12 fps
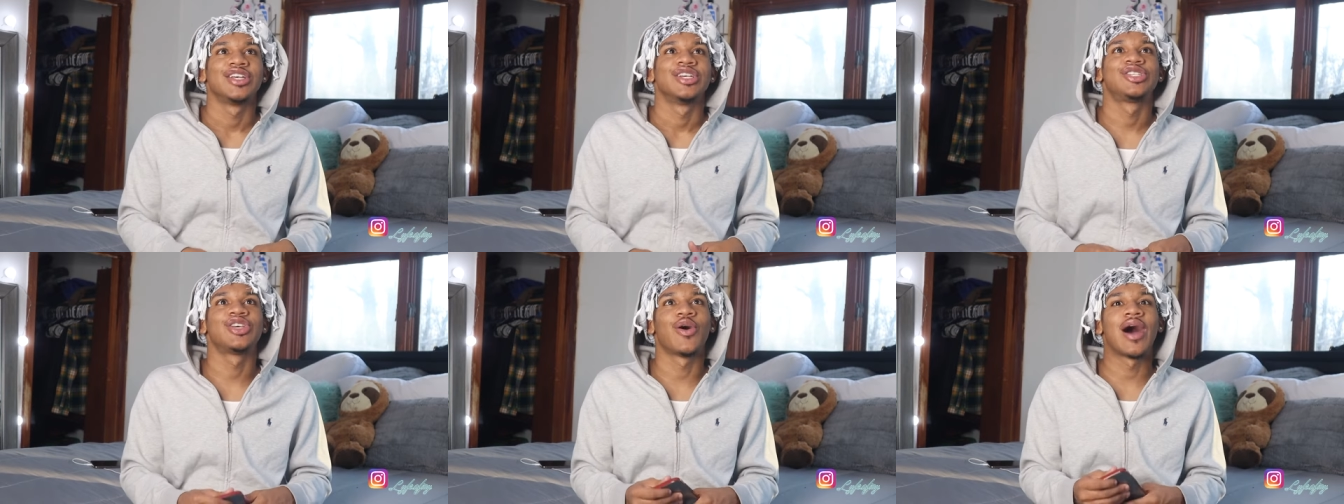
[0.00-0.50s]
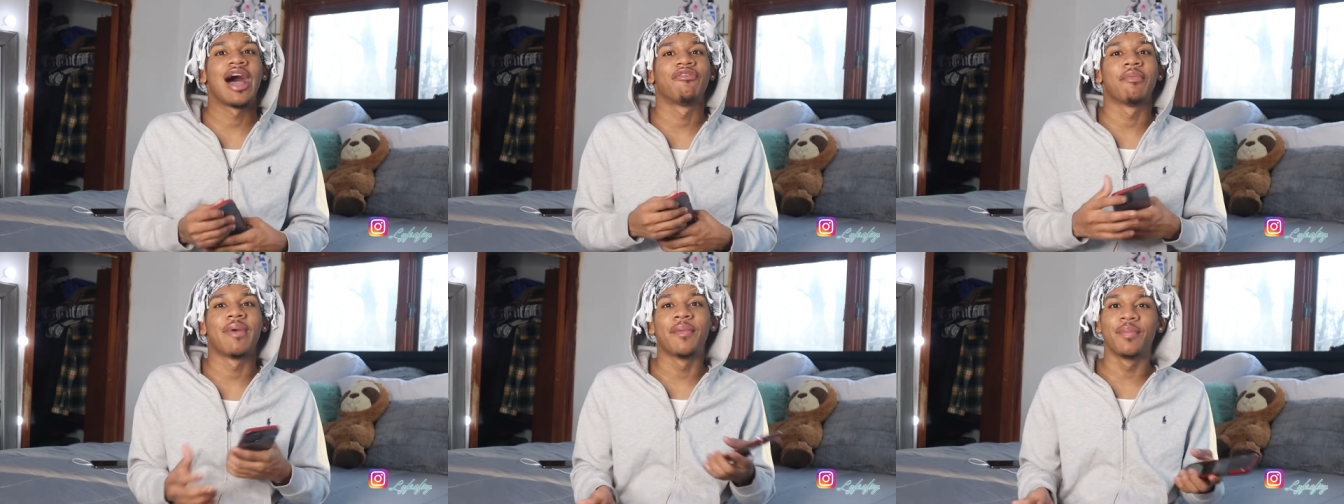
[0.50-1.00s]
So I
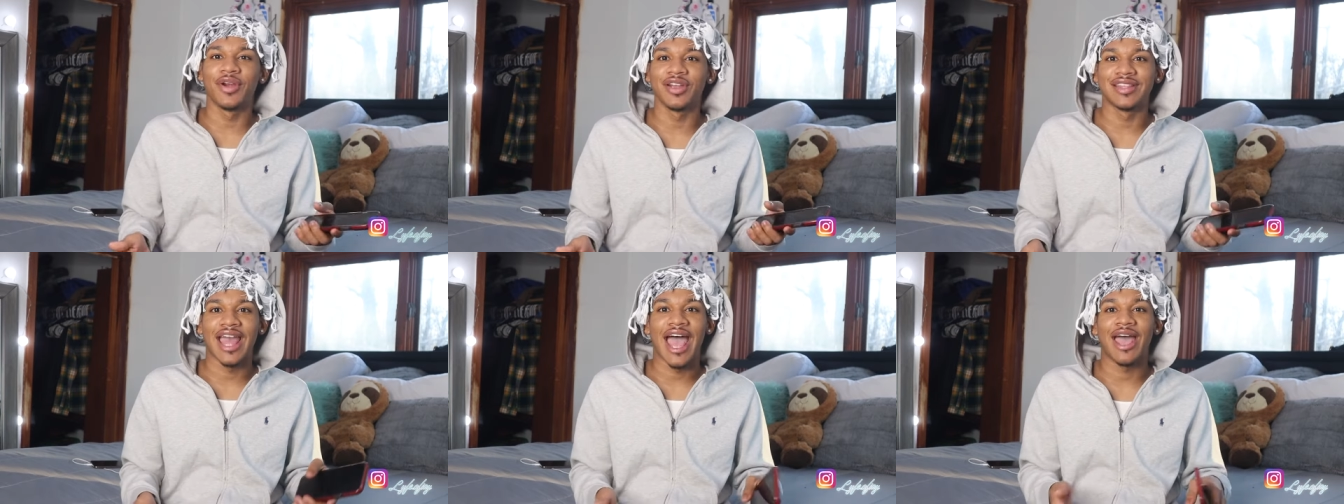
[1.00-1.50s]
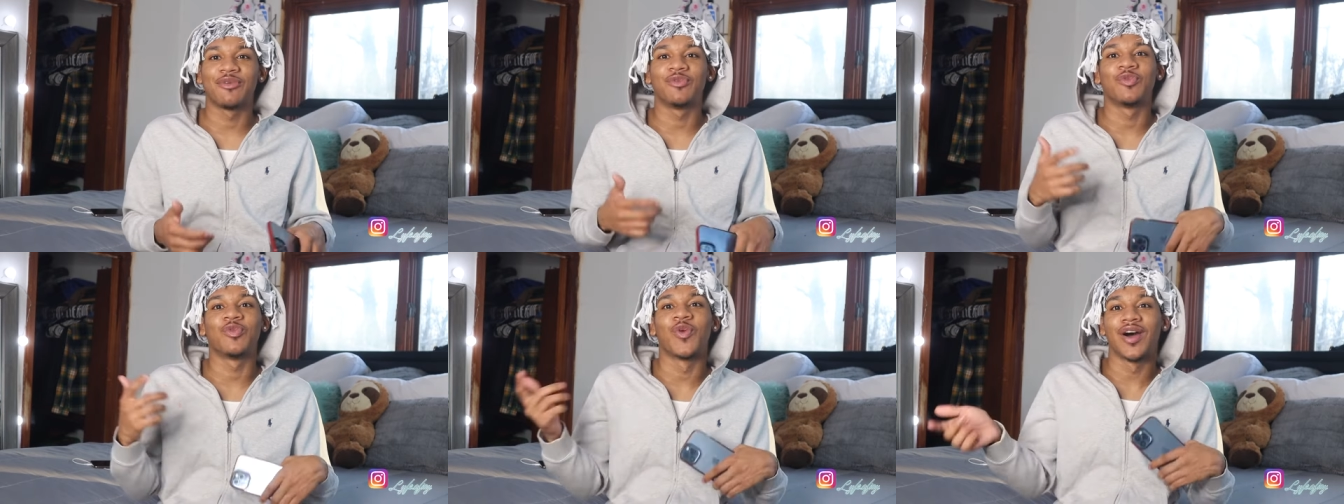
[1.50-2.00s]
remembered that
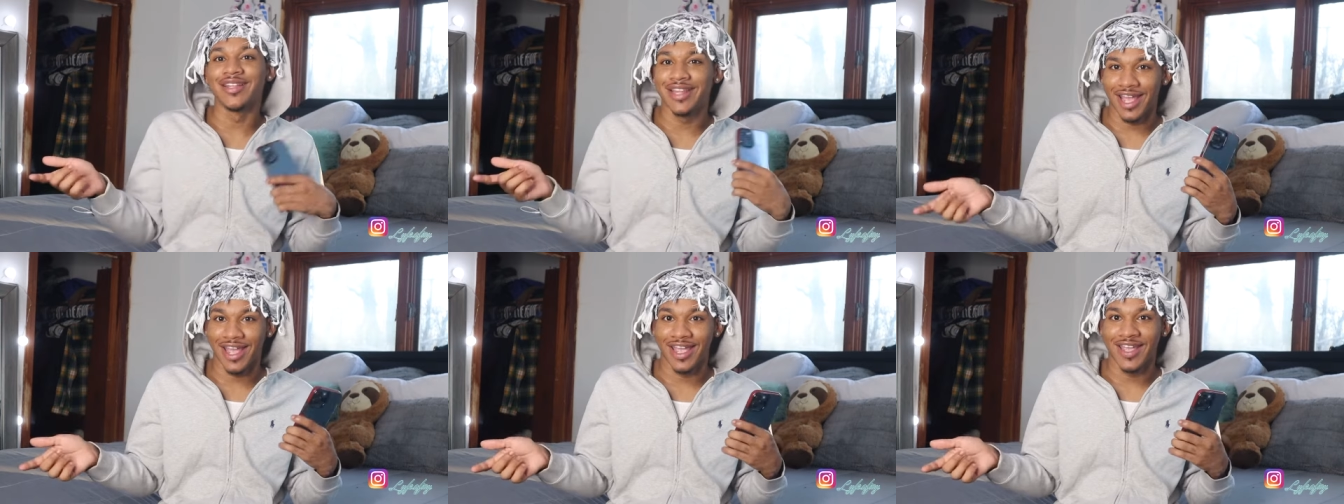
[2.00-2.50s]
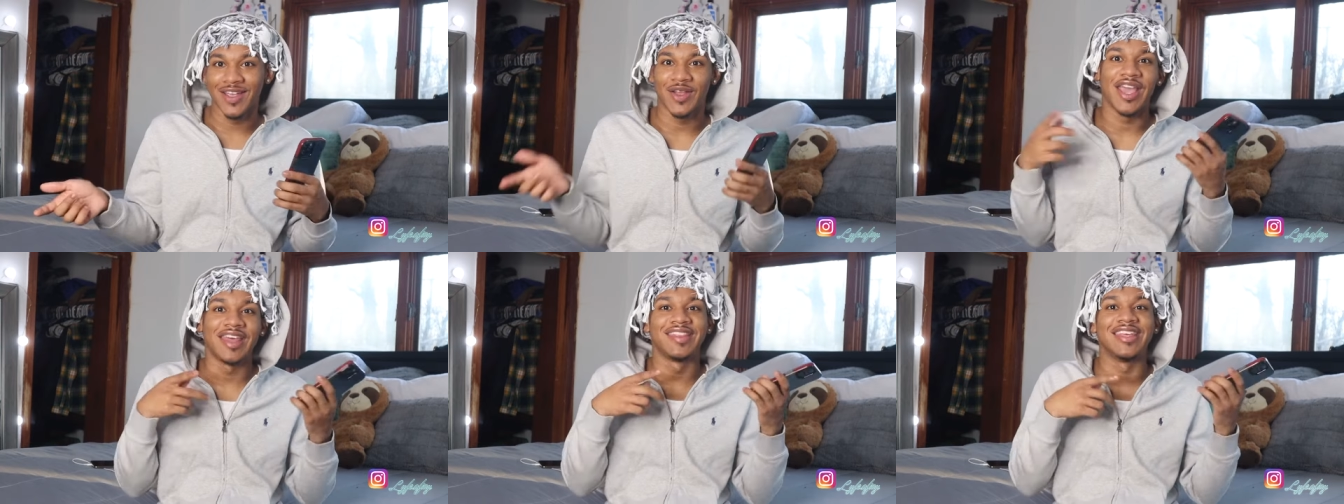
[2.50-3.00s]
one day
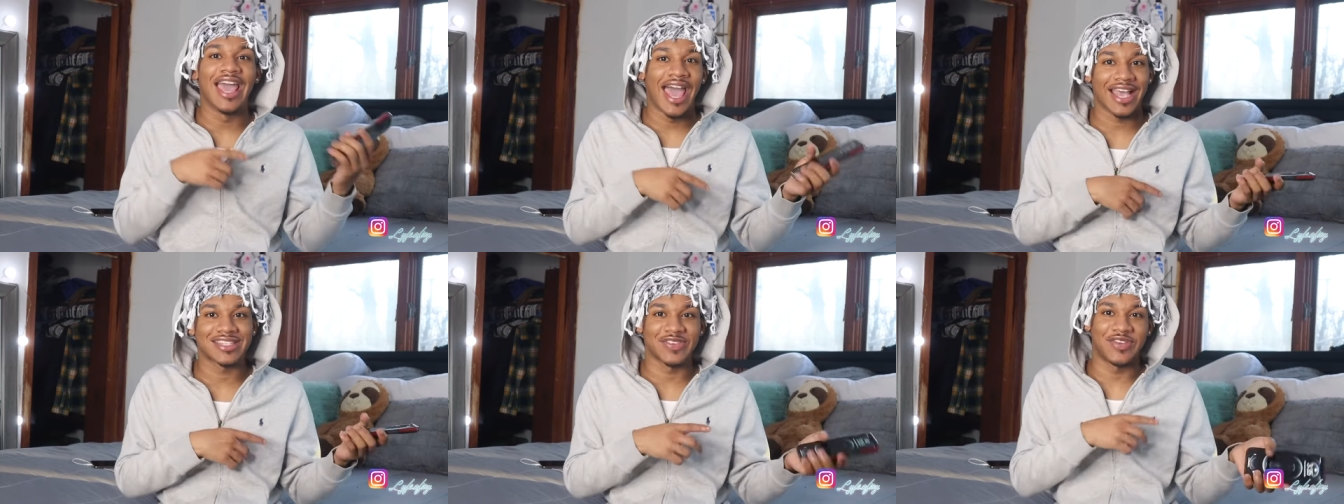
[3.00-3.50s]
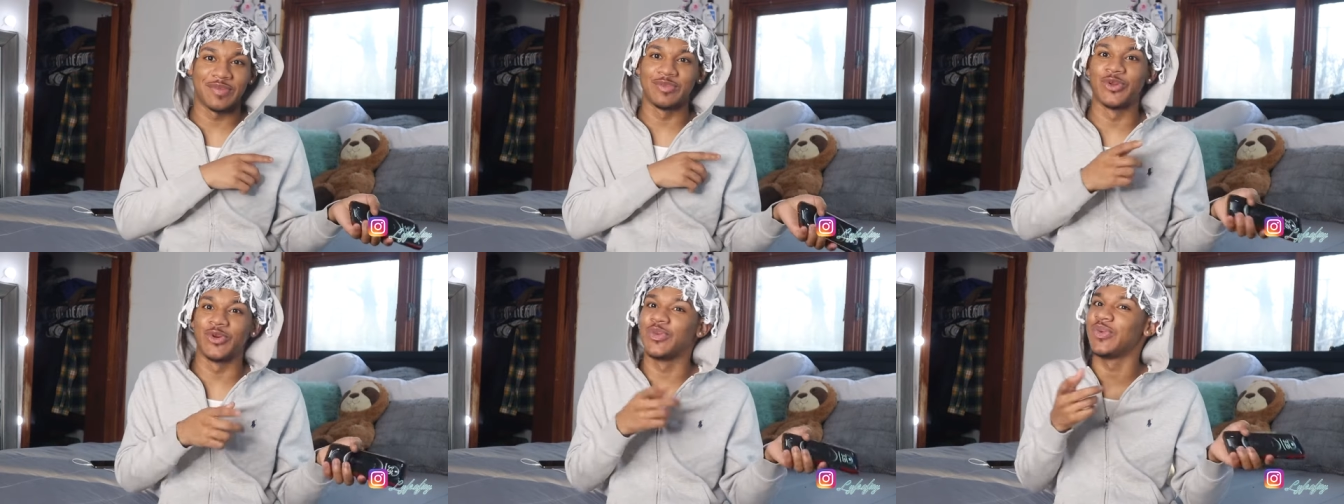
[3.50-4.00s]
in the acts of him
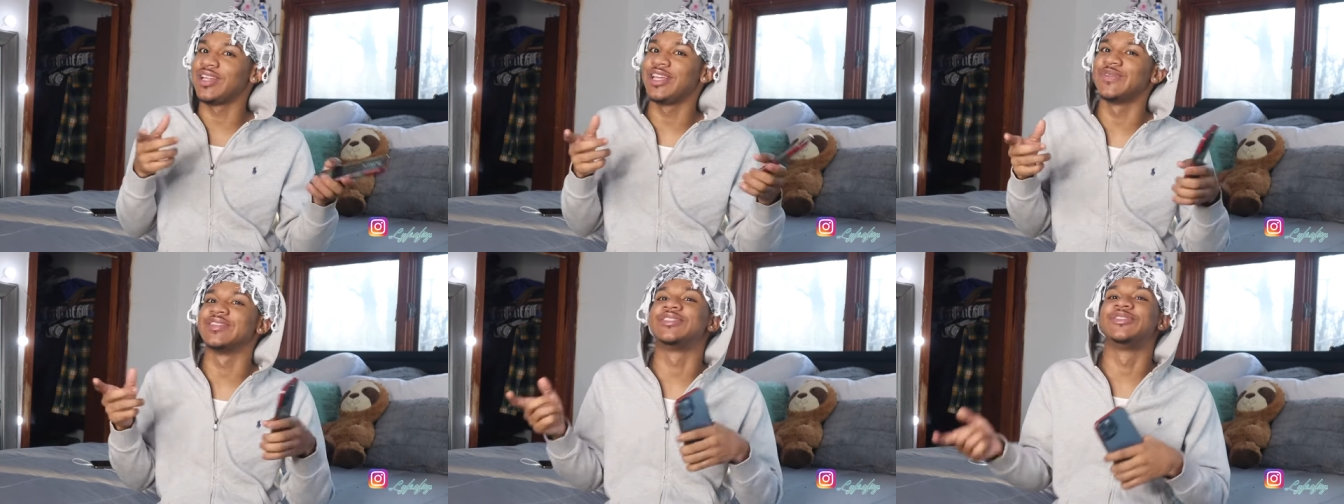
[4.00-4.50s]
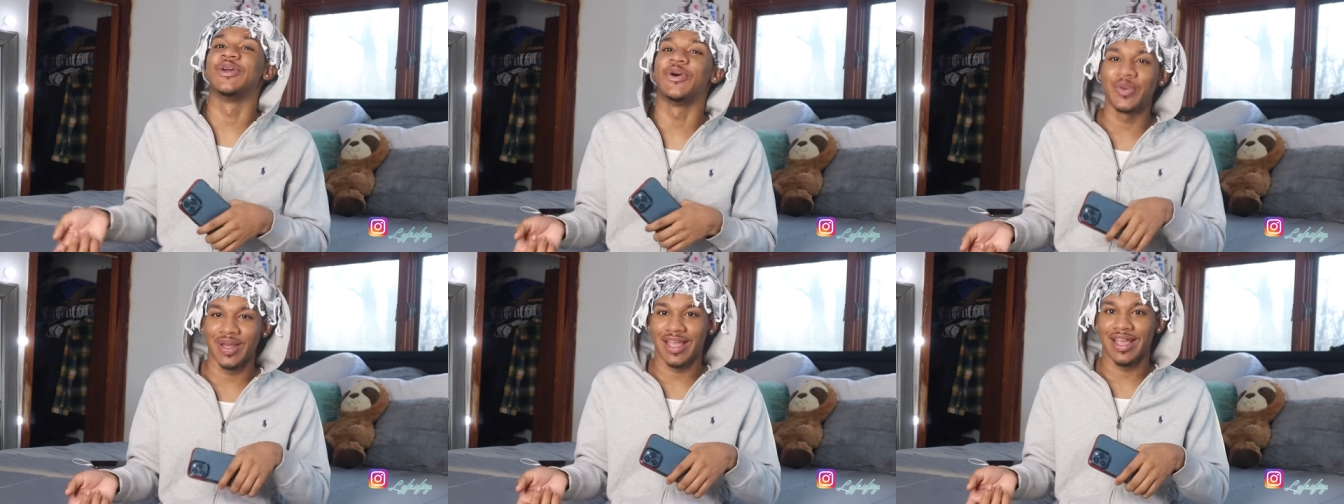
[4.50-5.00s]
doing what he was
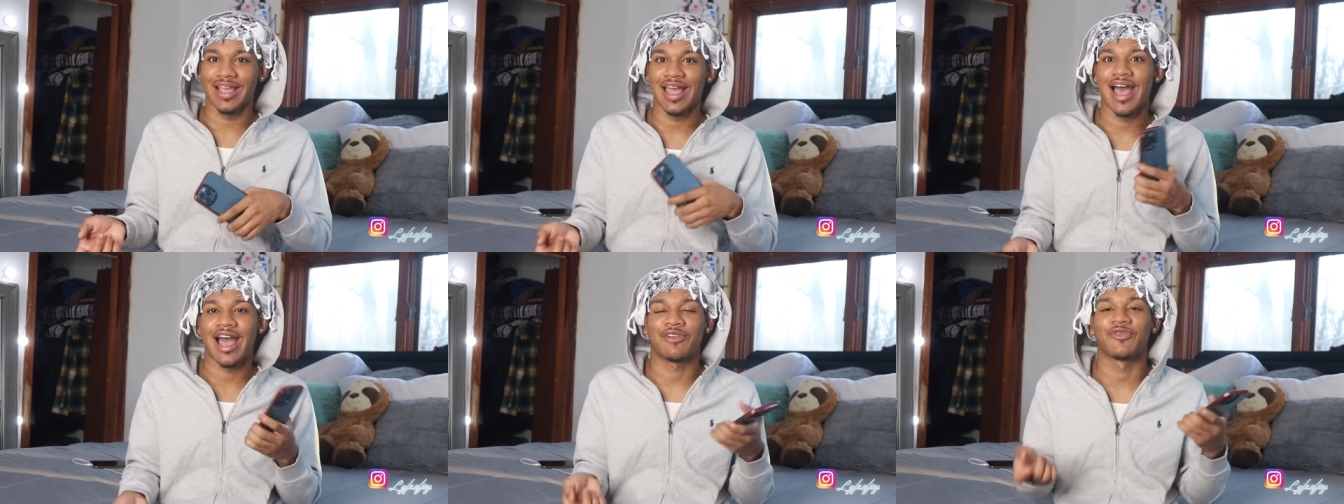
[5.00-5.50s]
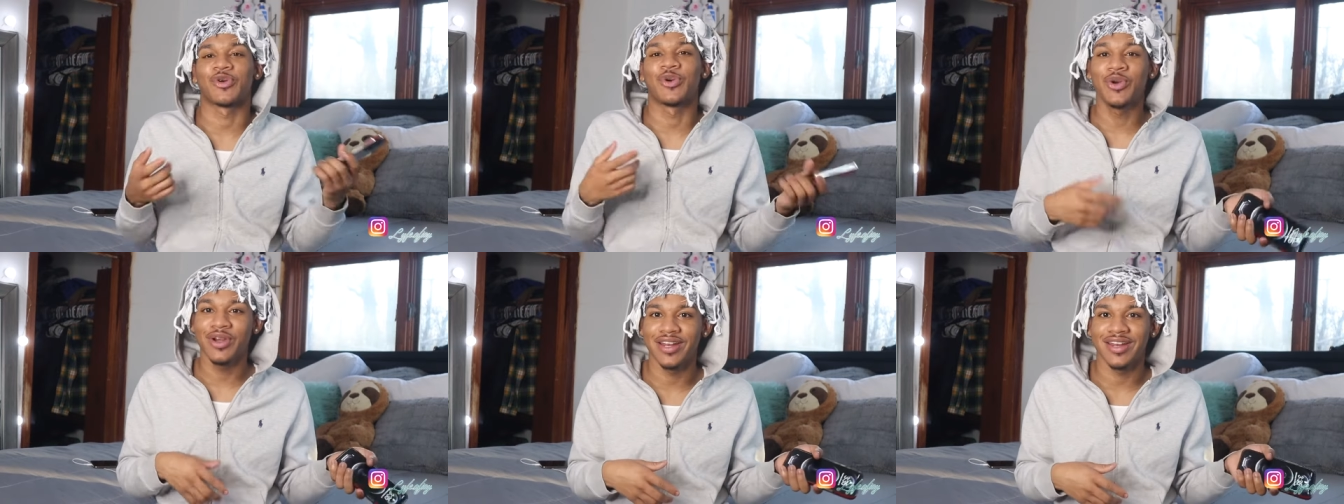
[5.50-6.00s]
doing, I
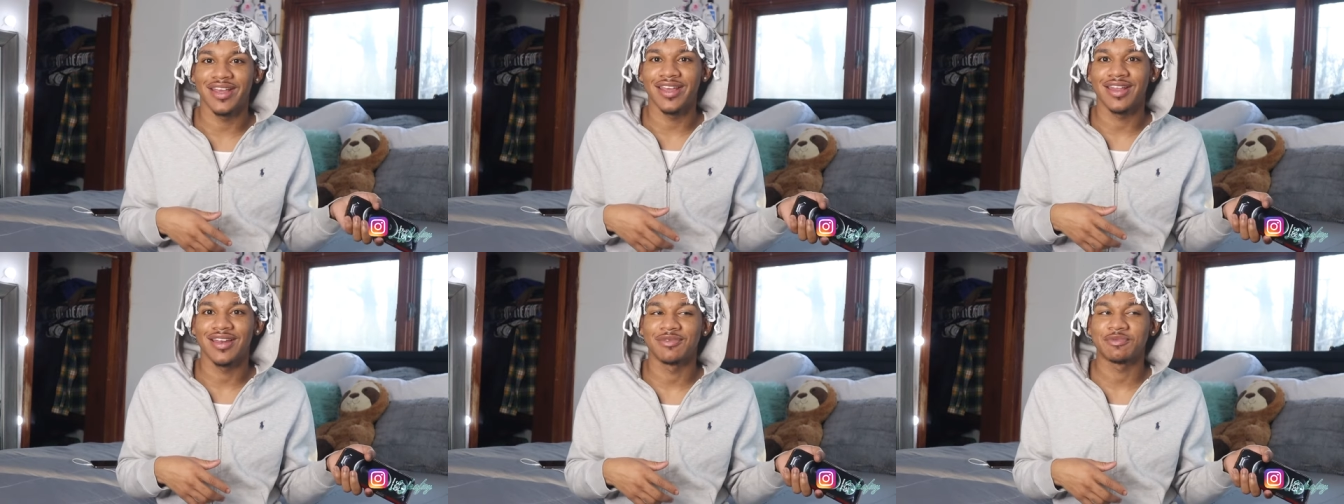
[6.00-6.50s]
recorded it.